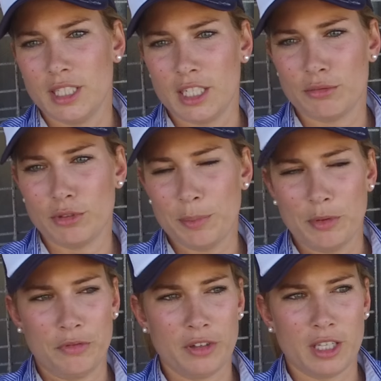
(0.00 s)
Yeah, rip
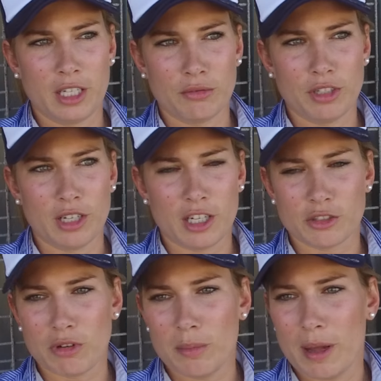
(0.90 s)
and filly, really
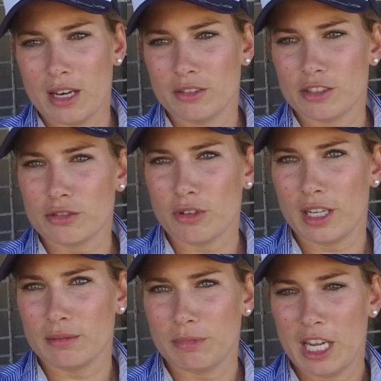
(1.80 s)
nice, well balanced,
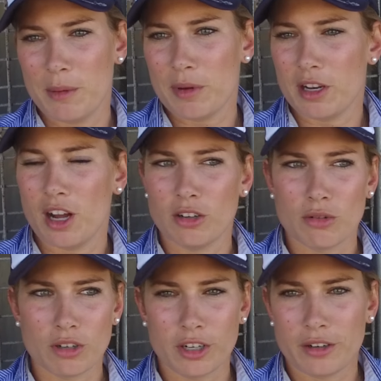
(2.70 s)
great hip and hind
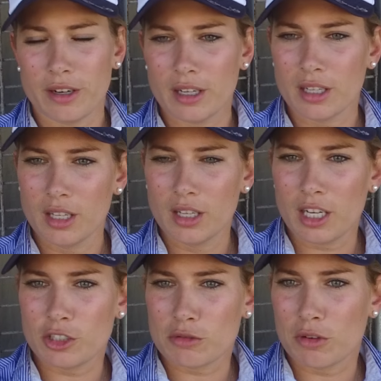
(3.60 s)
quarter. Uh,
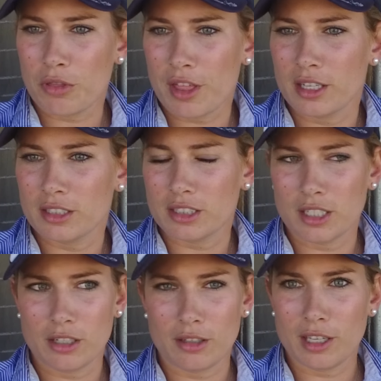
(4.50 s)
I just want to thank
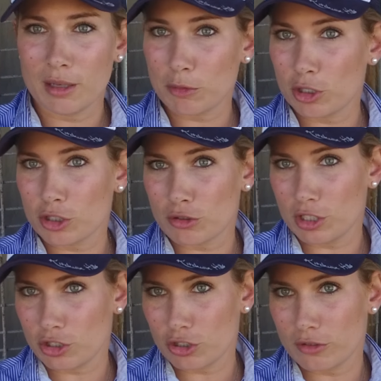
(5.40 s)
uh, Lime Country,
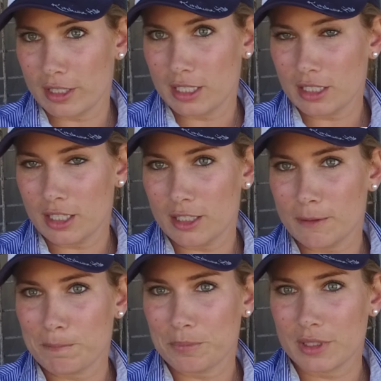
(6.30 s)
Joe and uh,
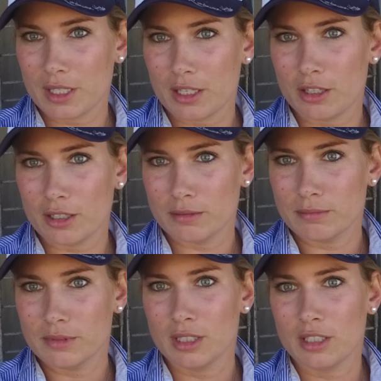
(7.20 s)
um,
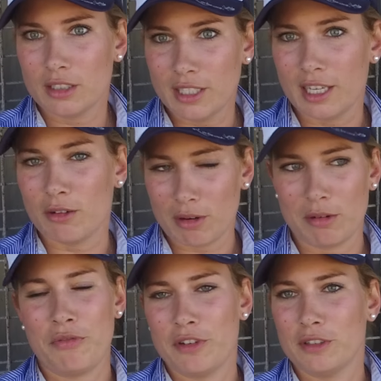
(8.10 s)
Greg Griffin. Yeah, Greg
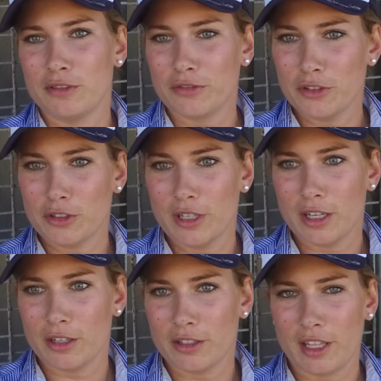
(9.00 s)
Griffin for
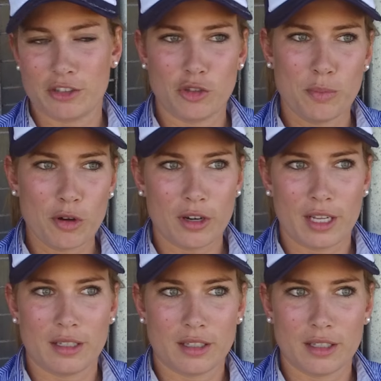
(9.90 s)
uh, their support
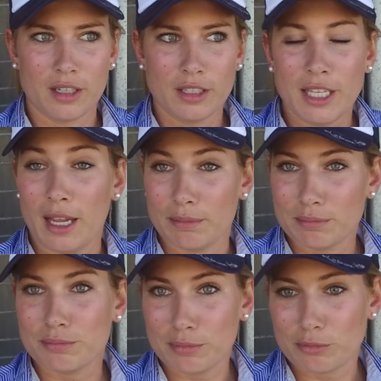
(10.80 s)
and uh, yeah.
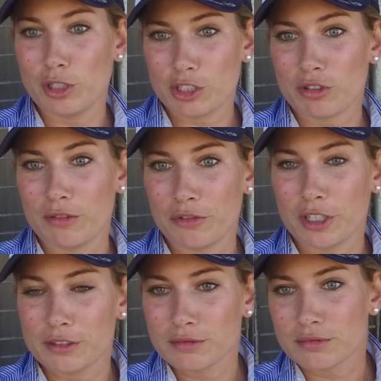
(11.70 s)
Yeah,
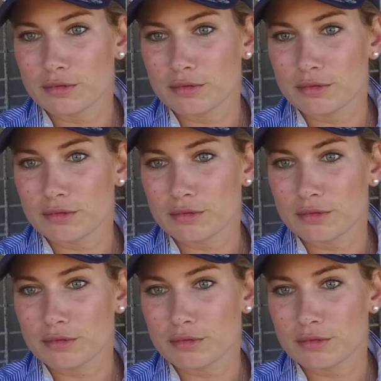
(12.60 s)
really